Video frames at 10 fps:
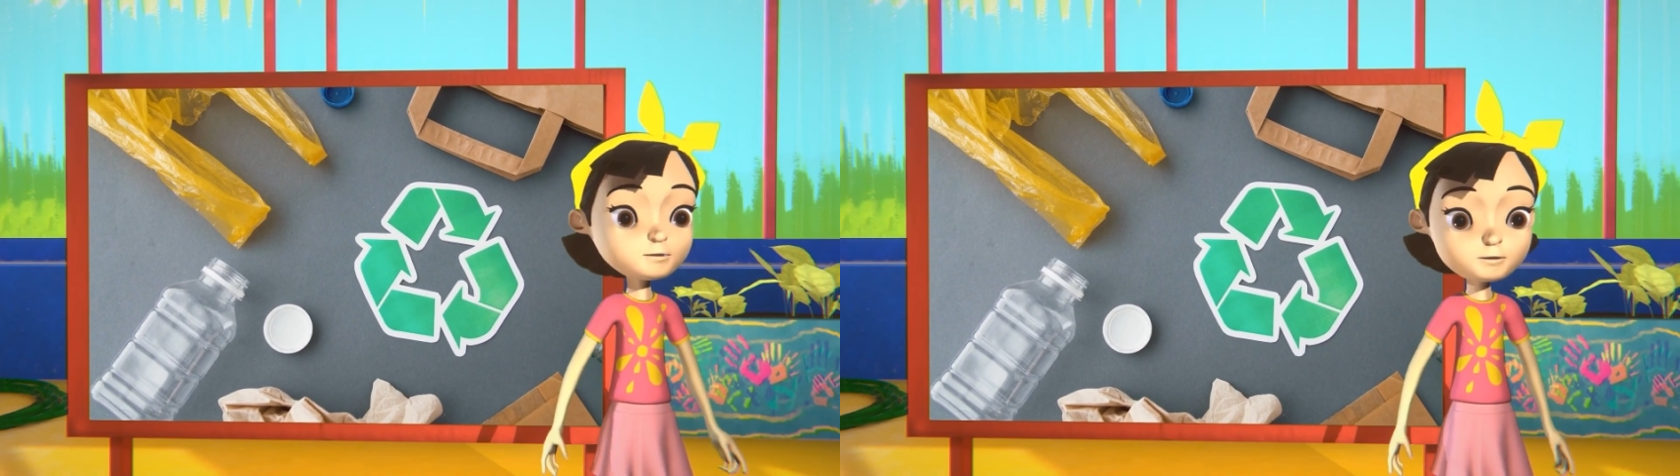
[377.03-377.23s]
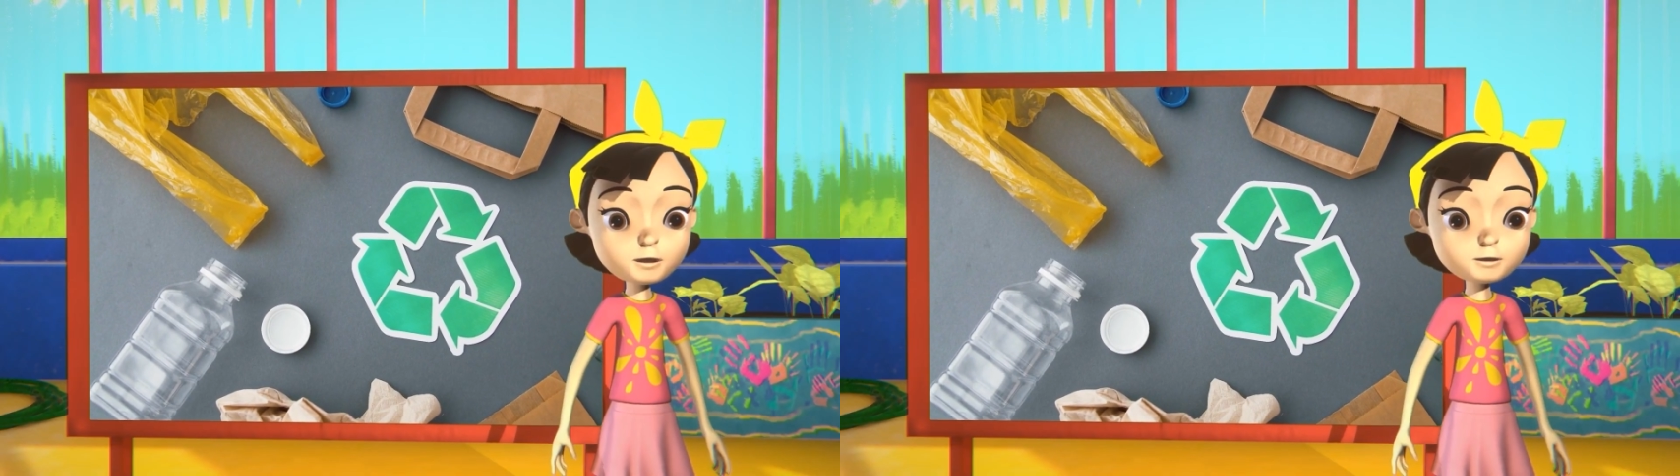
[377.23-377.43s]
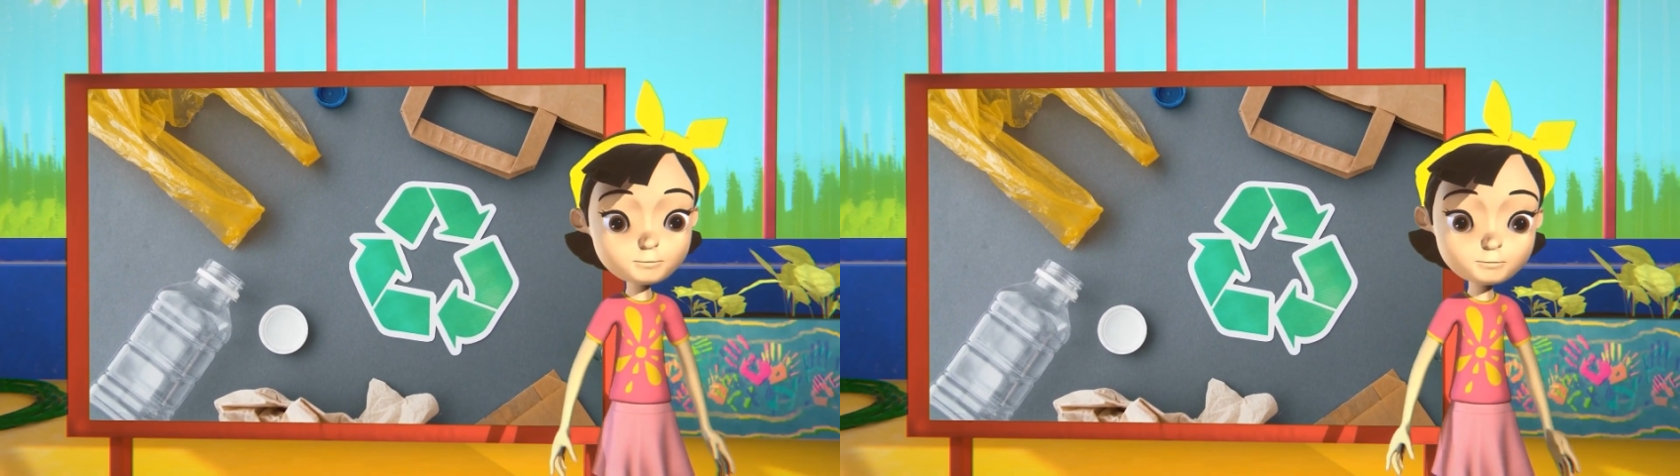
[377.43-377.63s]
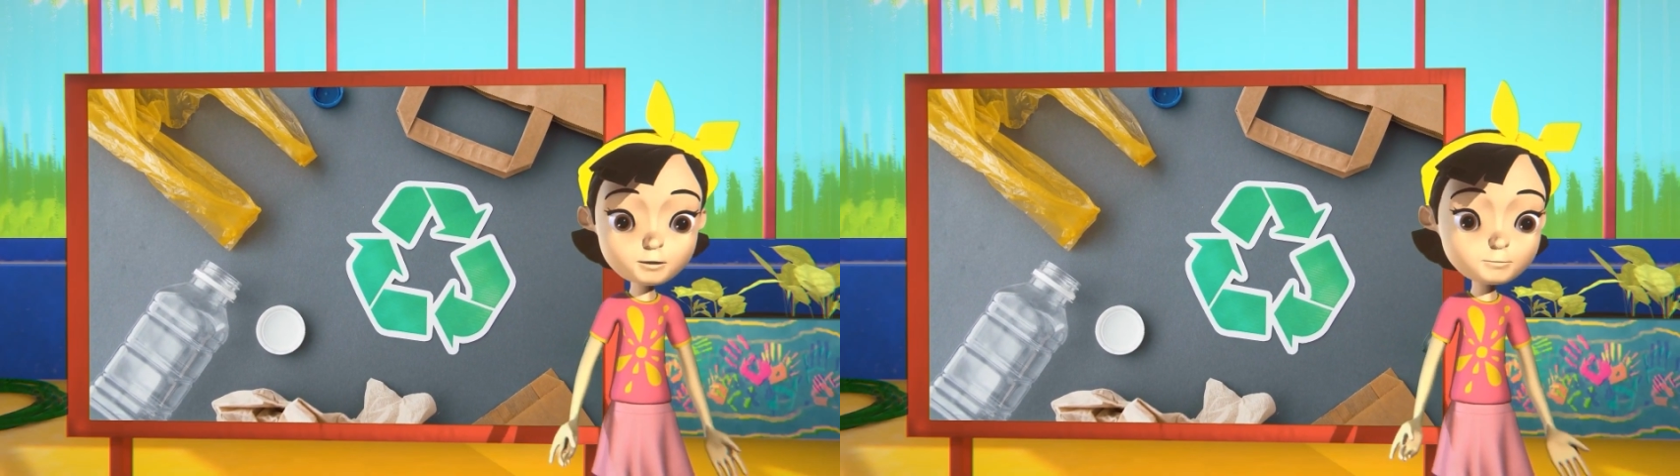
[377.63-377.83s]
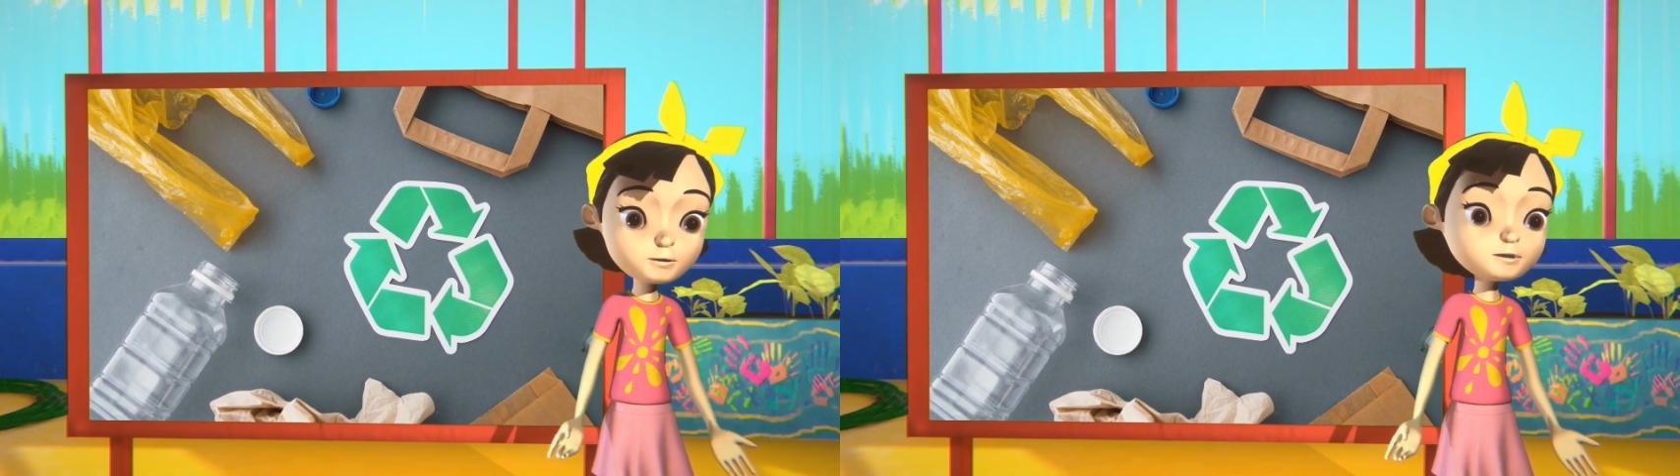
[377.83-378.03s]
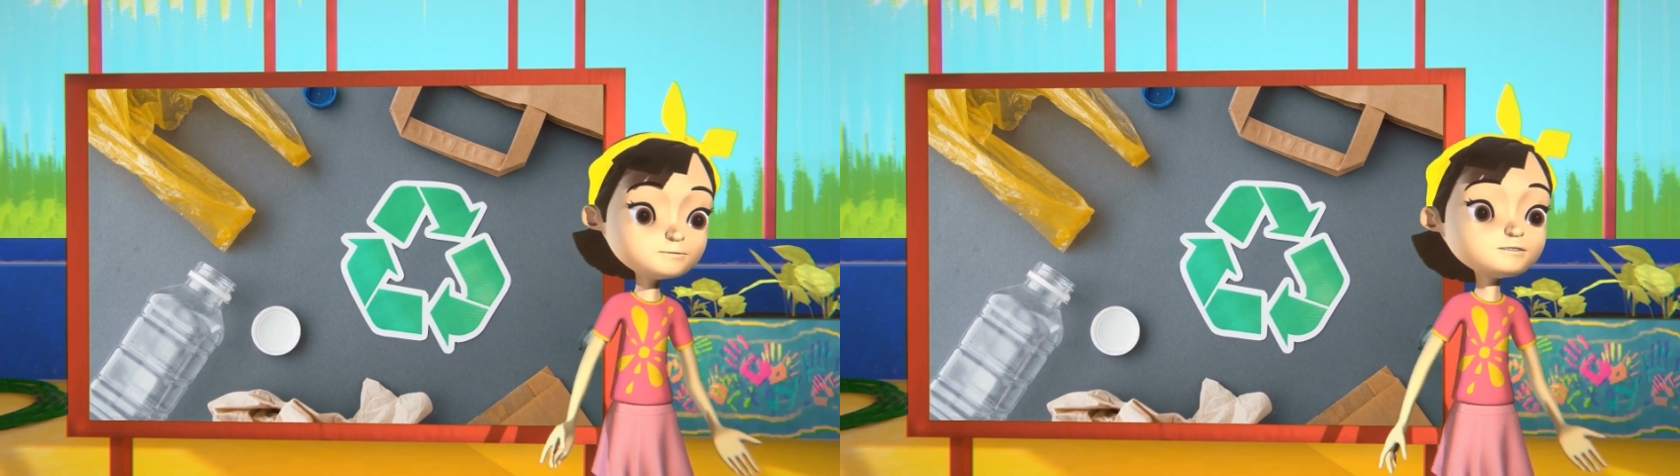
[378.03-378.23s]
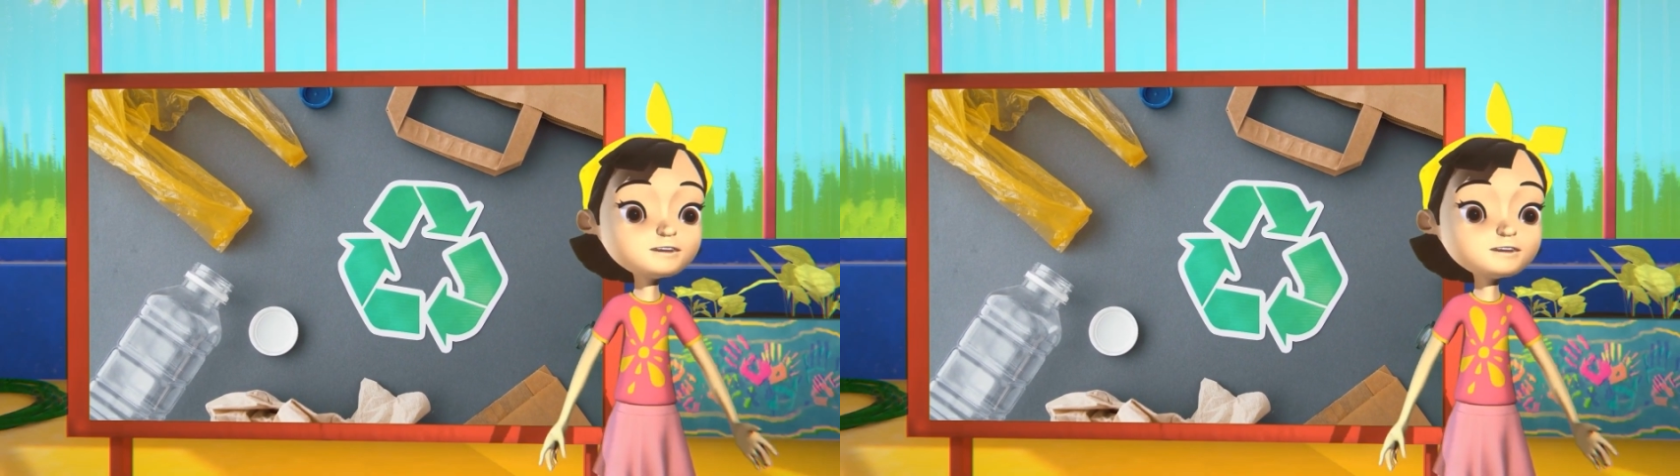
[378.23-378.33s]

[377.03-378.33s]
and use items that we can